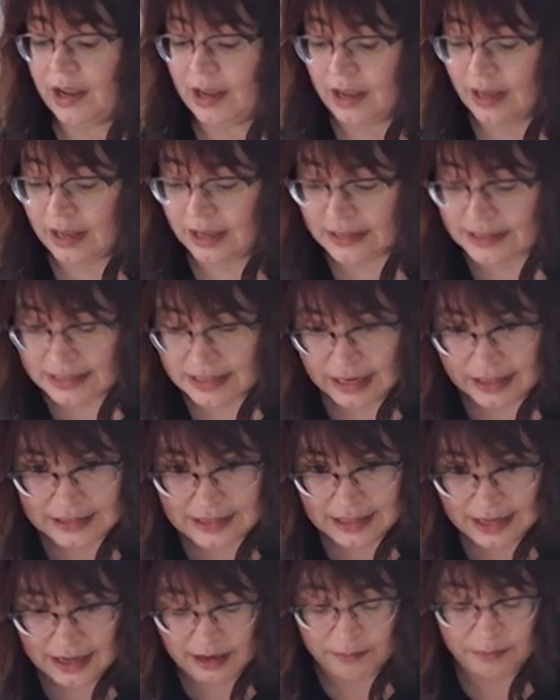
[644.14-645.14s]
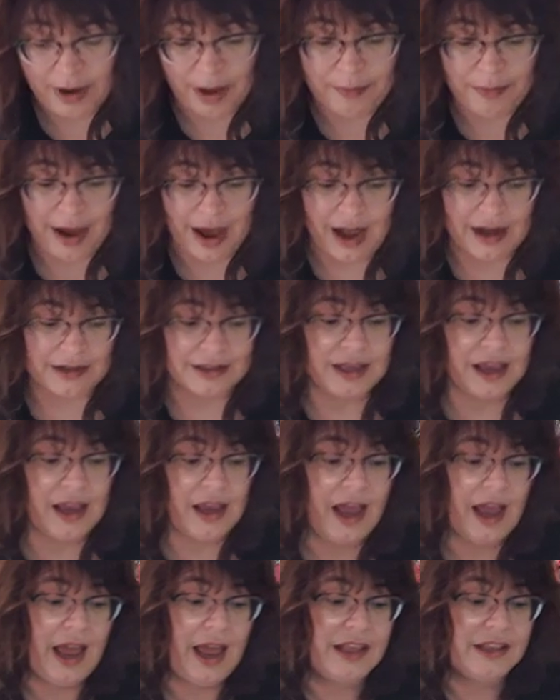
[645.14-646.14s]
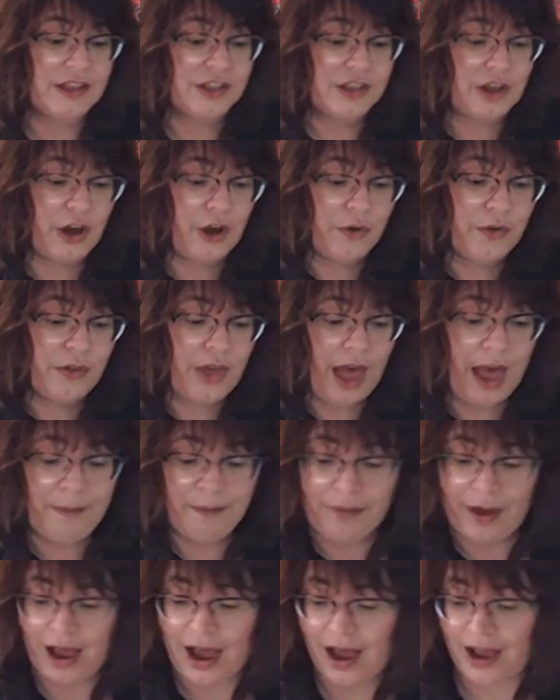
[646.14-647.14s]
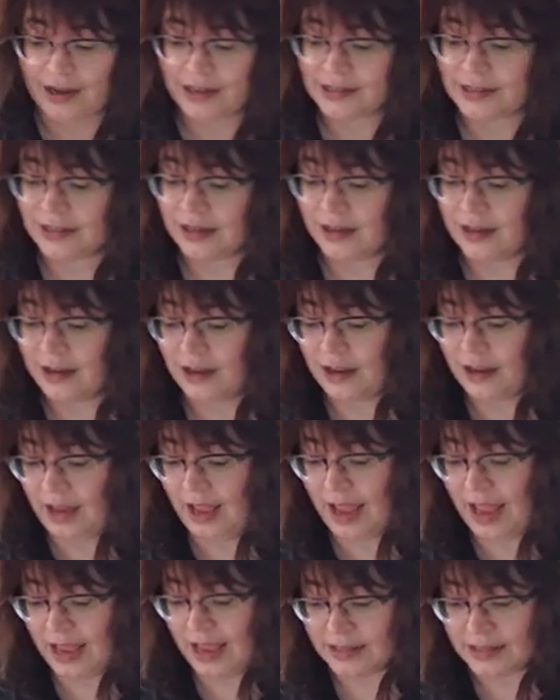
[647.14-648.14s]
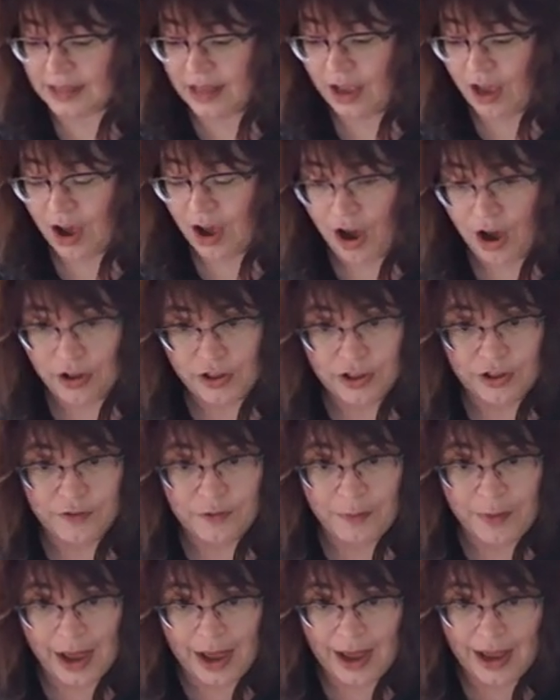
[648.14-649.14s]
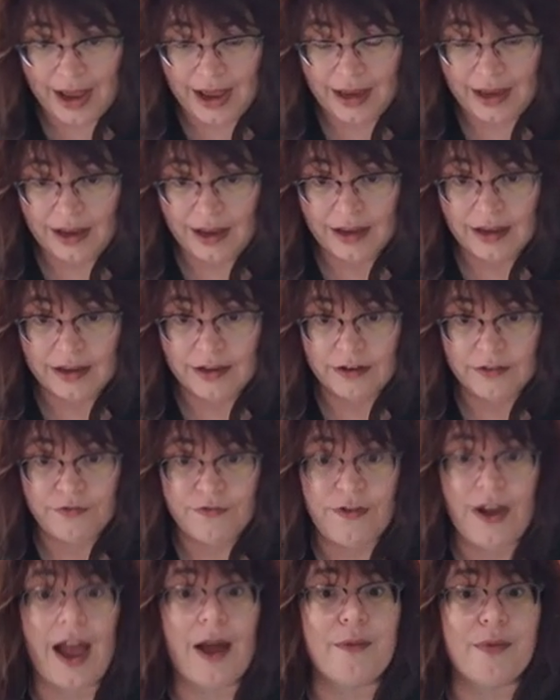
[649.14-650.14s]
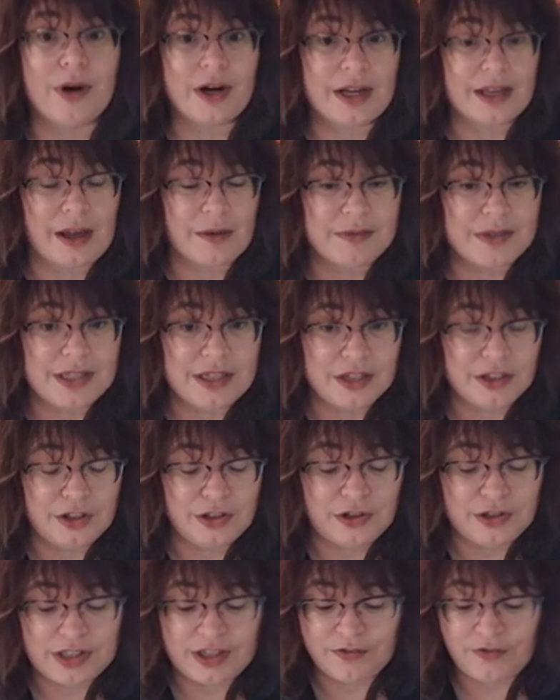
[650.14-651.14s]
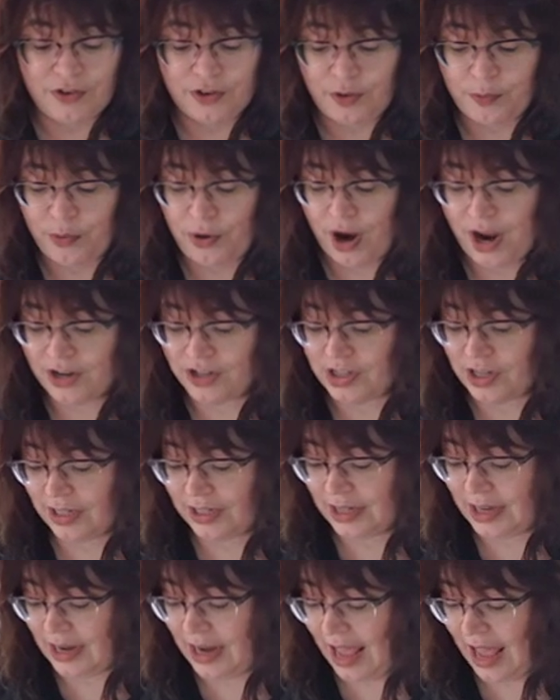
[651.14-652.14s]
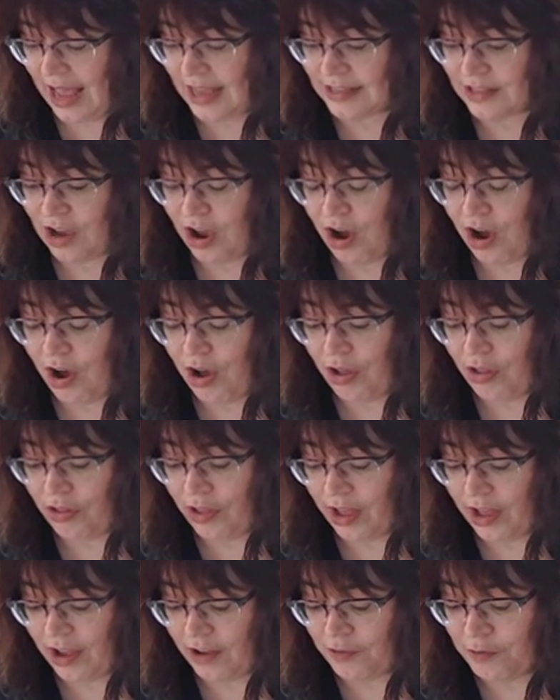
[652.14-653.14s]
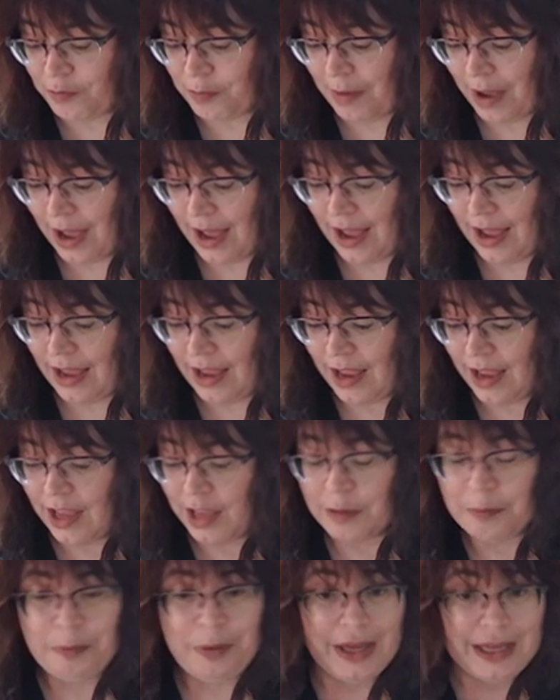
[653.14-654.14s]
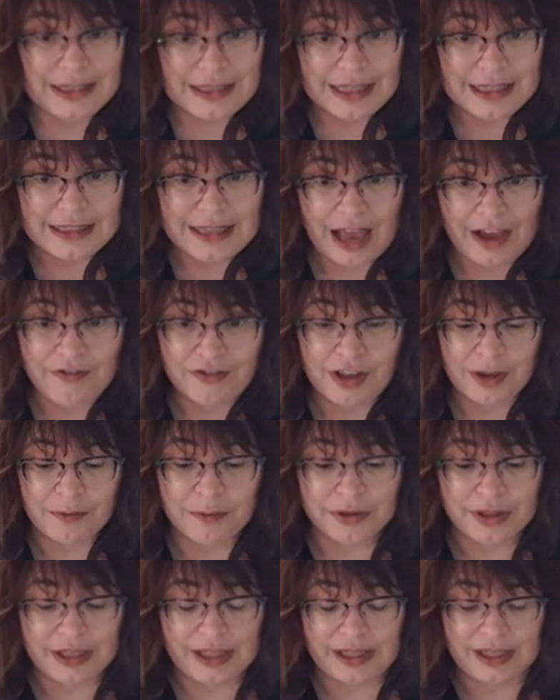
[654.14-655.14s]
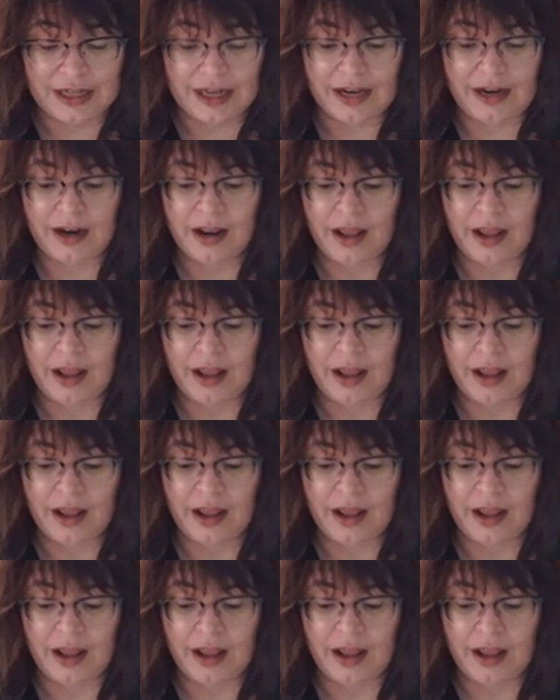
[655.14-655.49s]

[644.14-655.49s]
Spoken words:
It stays in my box. And so that box has all of my fabric I'm still using for the project. It has all of my pieces I've completed.